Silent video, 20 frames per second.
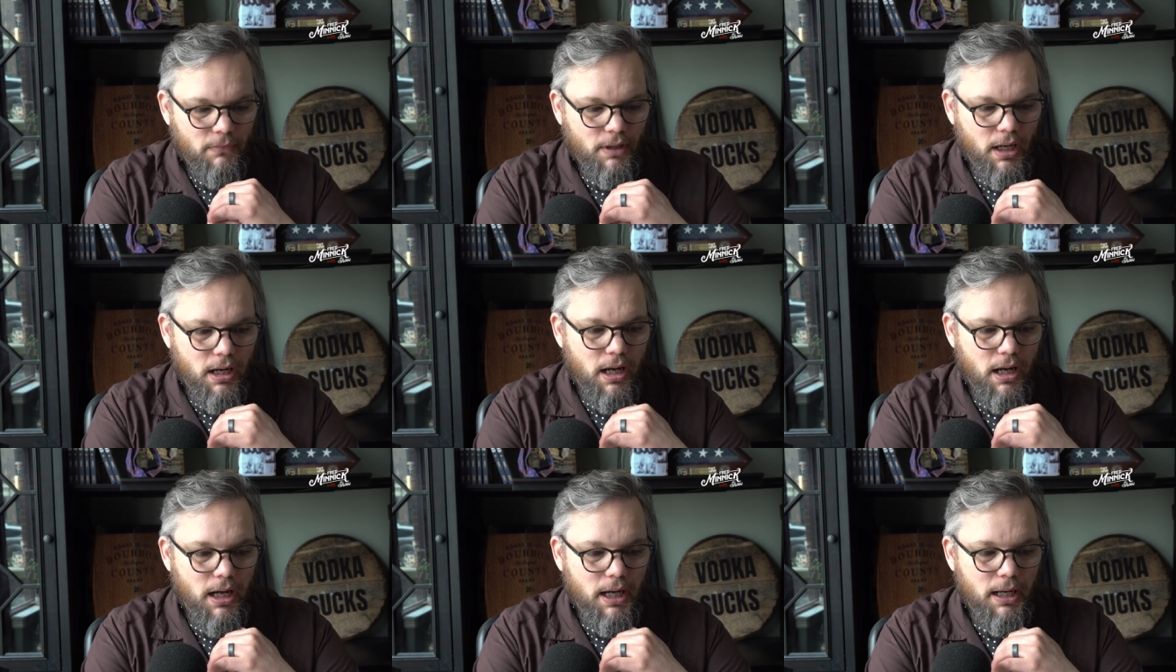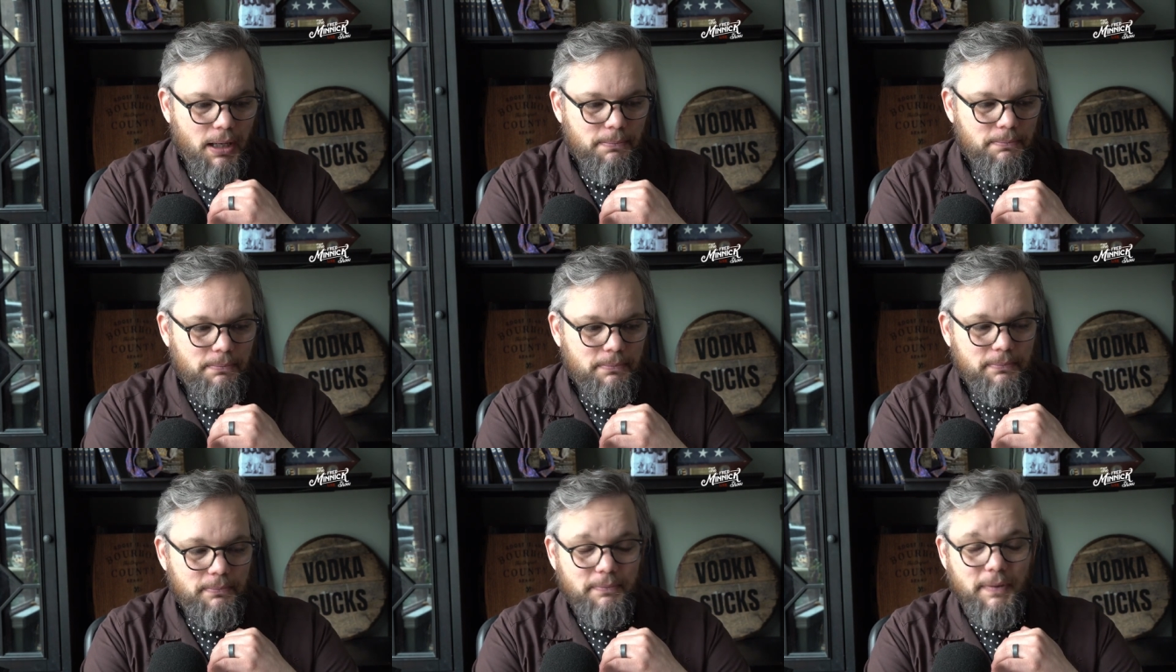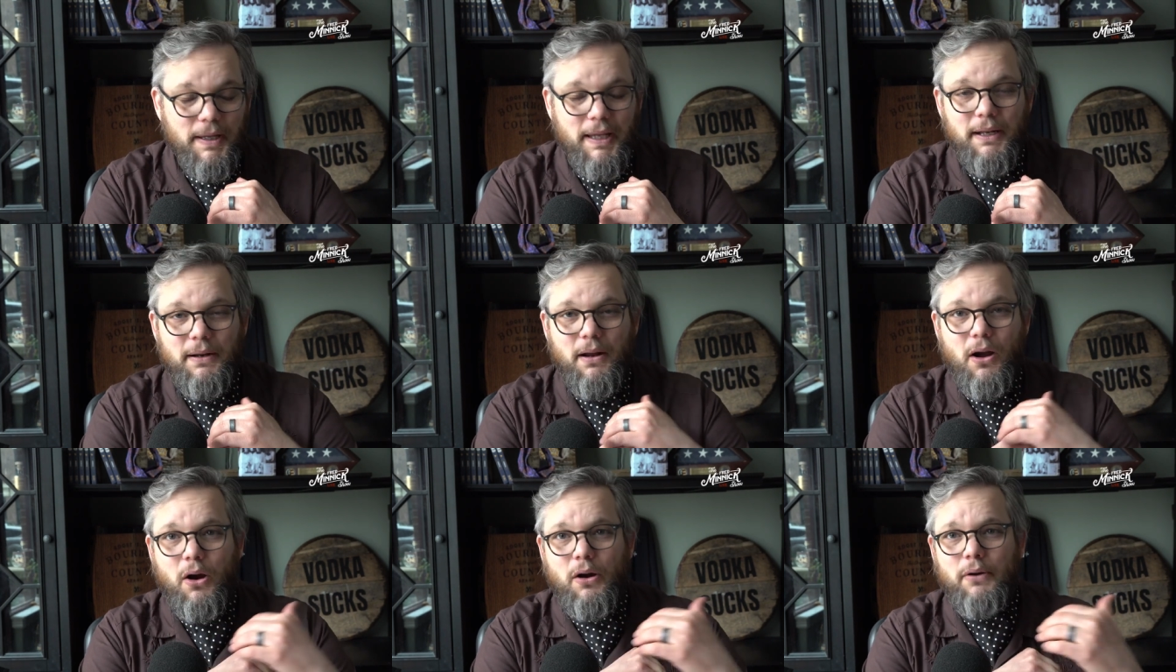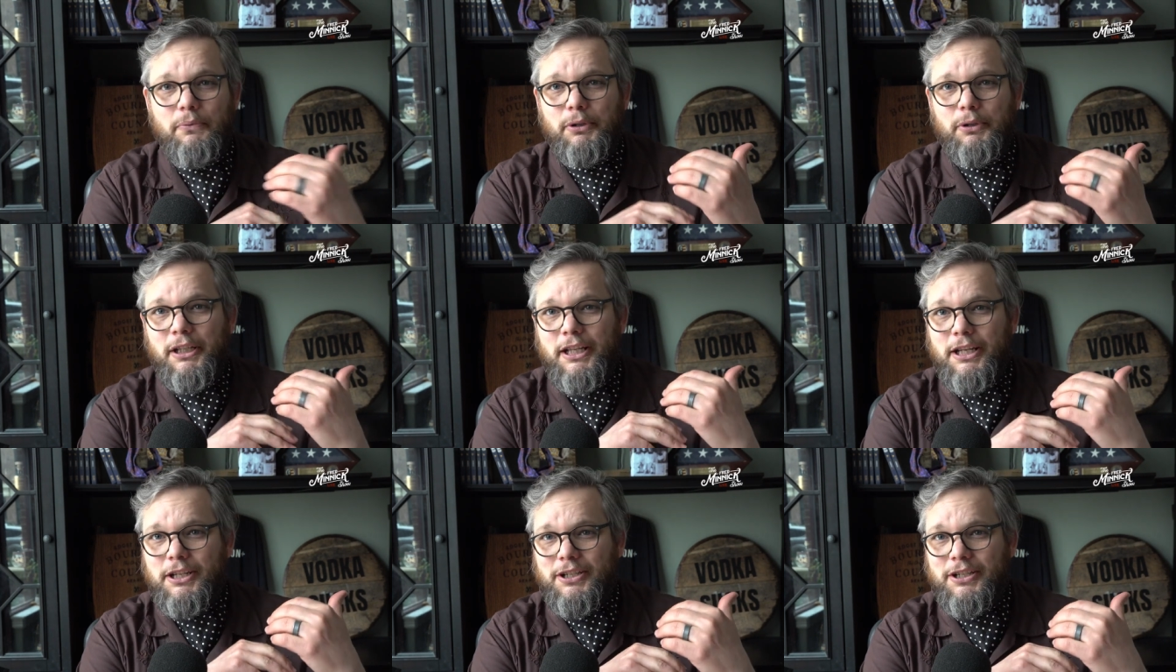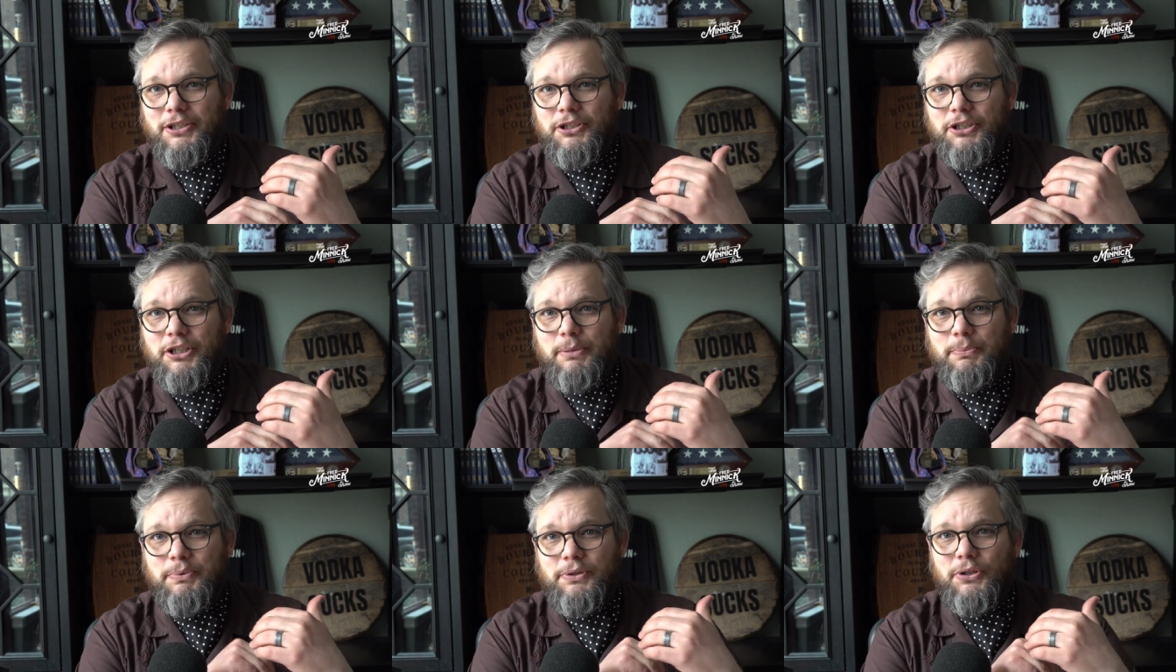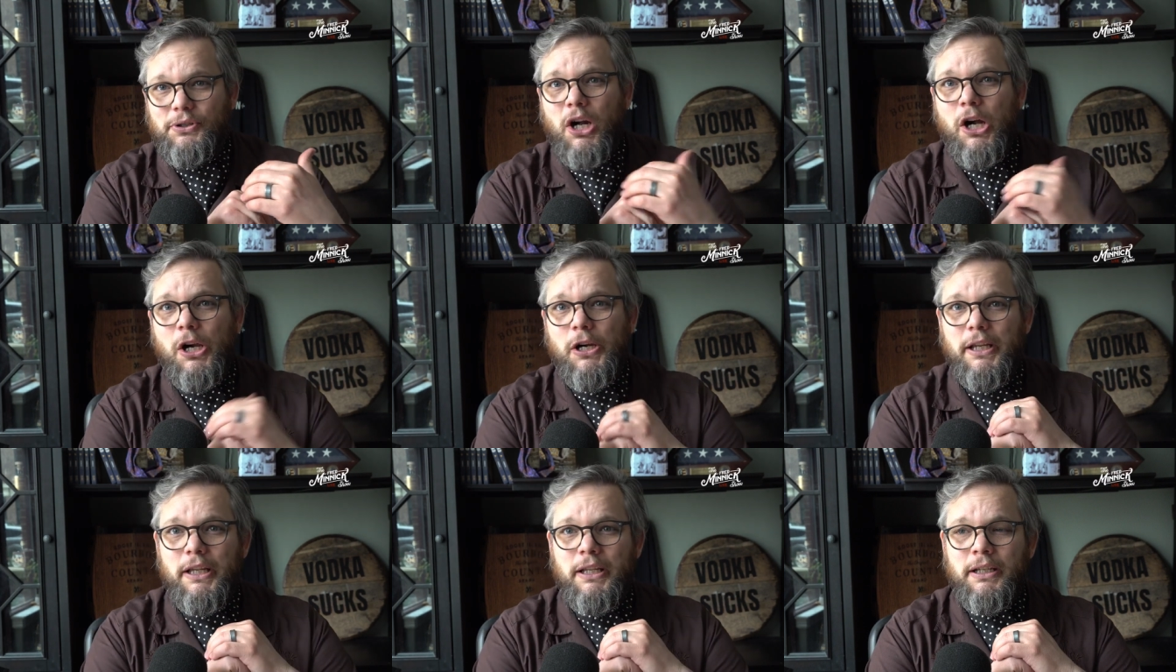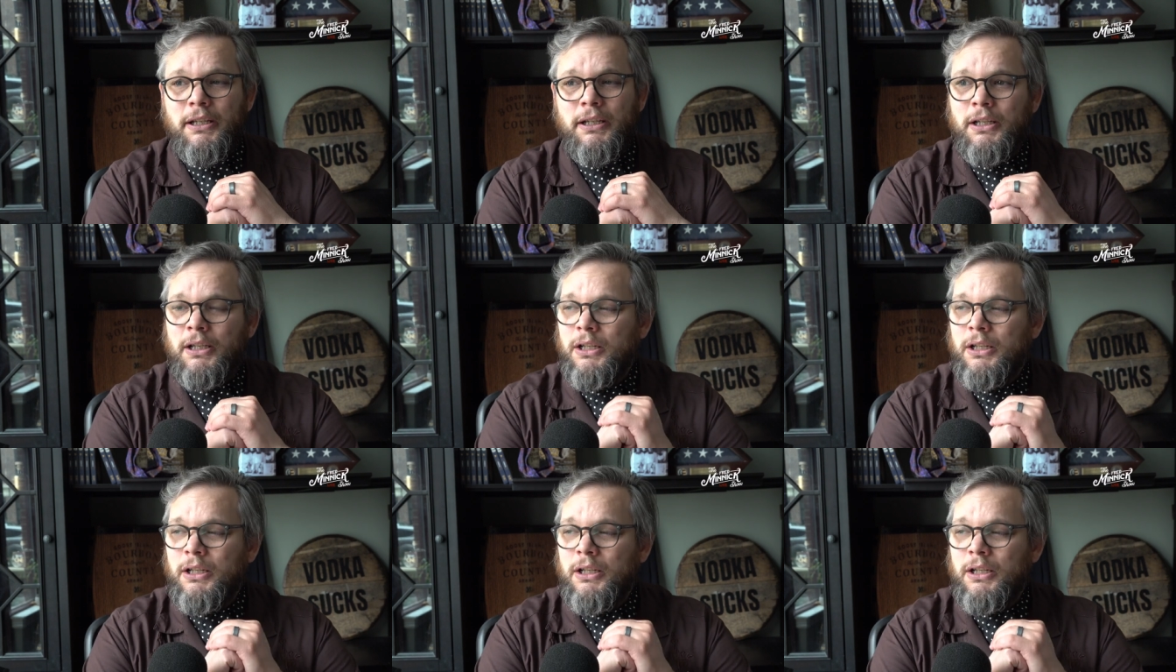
And our relationship started